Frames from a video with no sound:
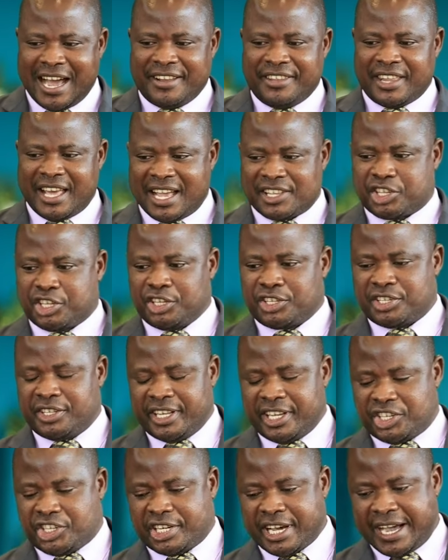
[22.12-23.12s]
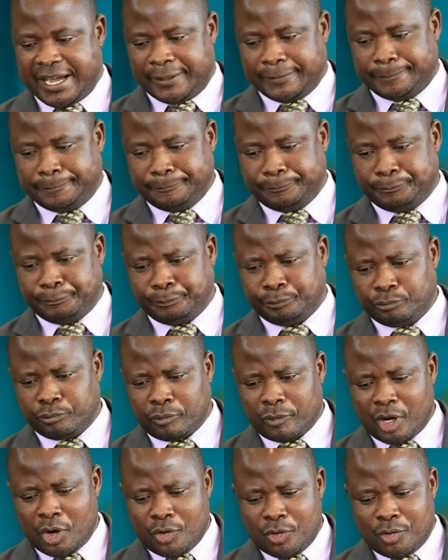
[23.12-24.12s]
And that's his nature.
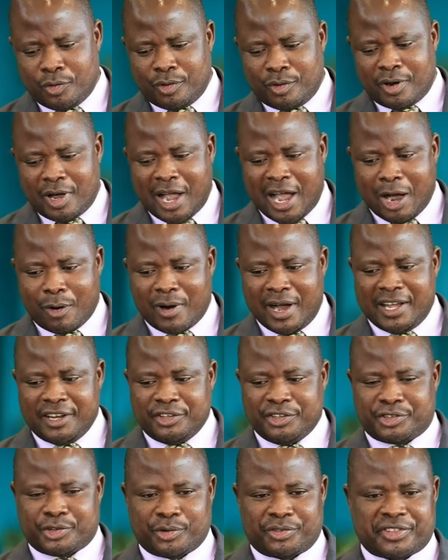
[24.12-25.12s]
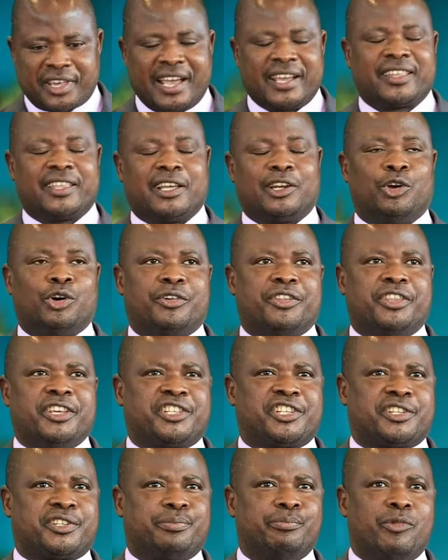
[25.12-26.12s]
I want to thank the
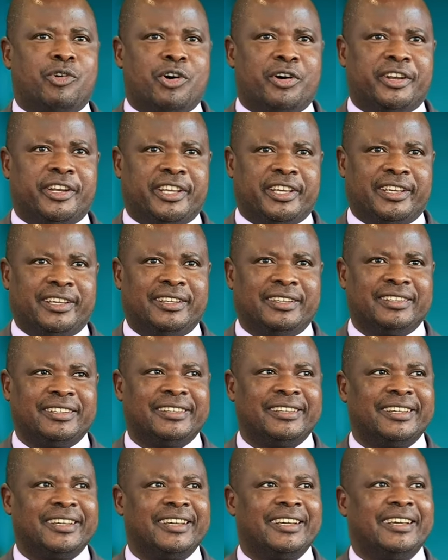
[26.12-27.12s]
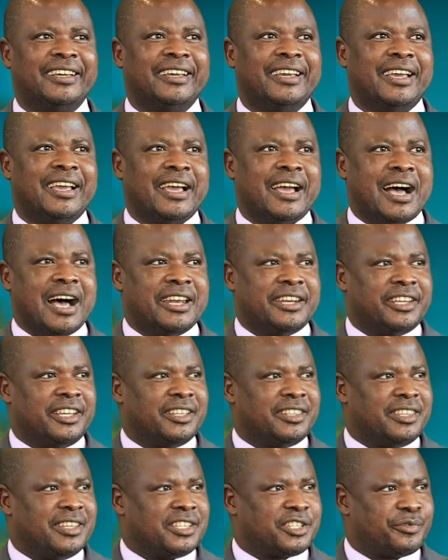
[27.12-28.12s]
Lord this morning
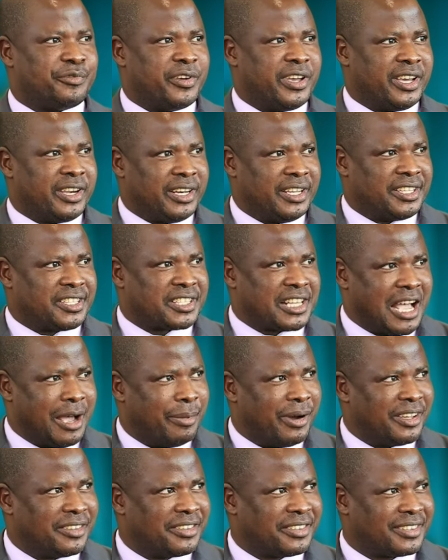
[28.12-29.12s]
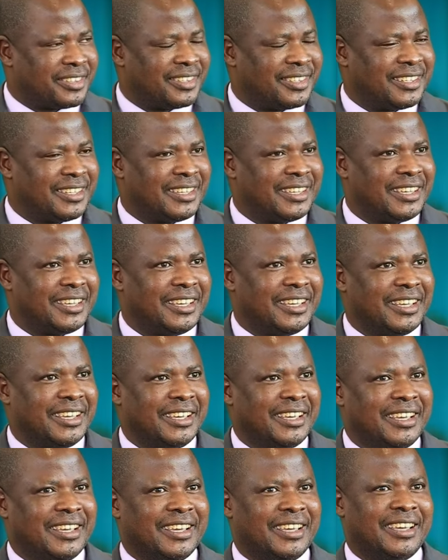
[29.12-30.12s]
and in this very Sabbath
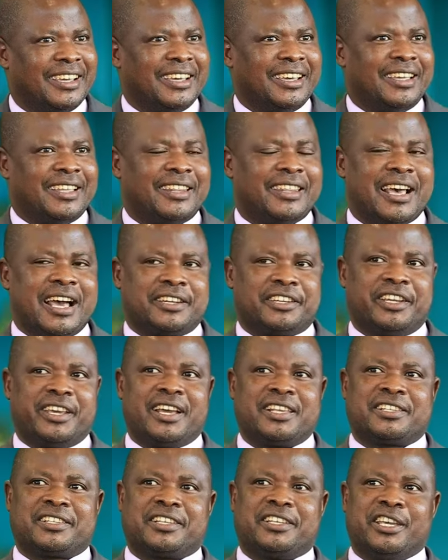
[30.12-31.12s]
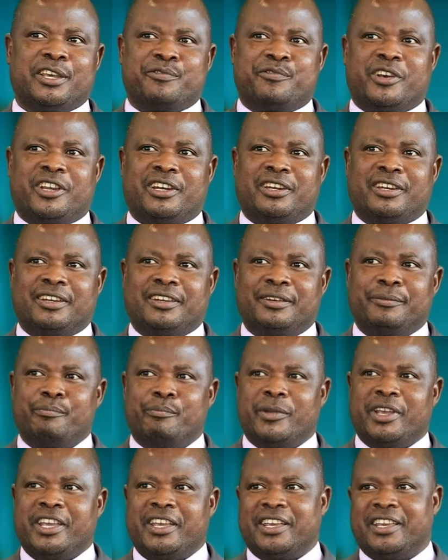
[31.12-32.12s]
that He has
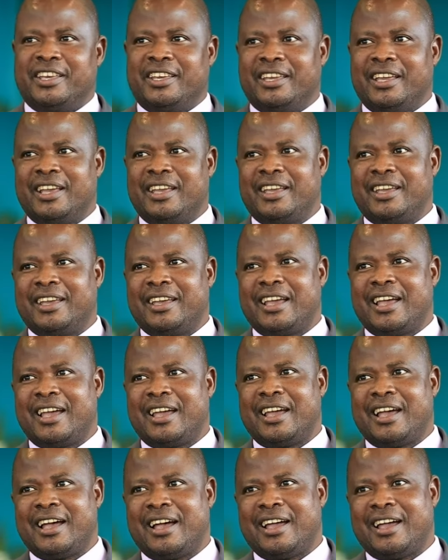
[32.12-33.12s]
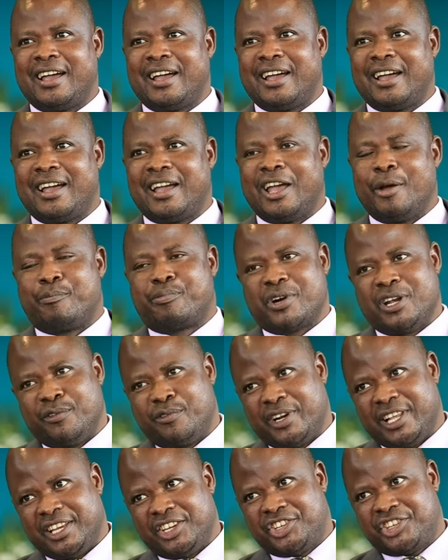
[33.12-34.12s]
given me a
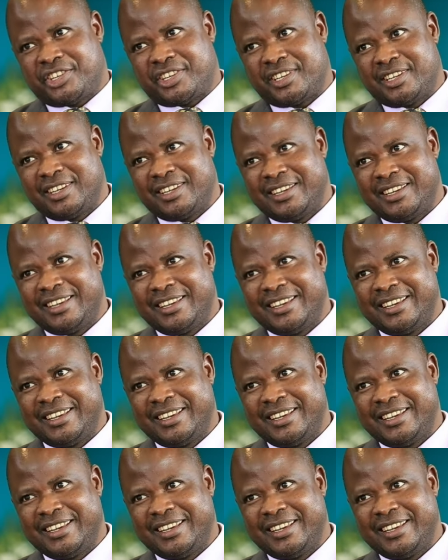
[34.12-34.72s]
privilege